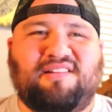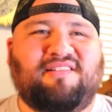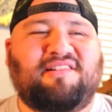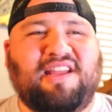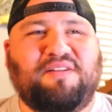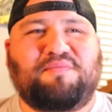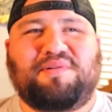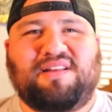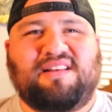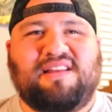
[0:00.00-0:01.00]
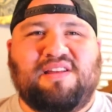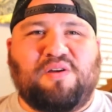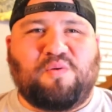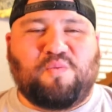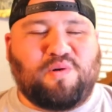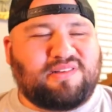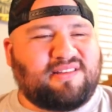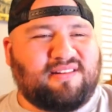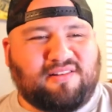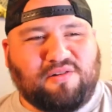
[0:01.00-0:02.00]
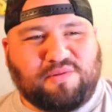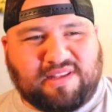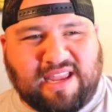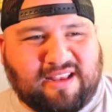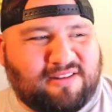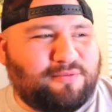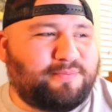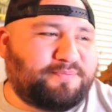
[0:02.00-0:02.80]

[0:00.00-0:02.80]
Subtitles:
Okay, but what's gonna go with Kingdom.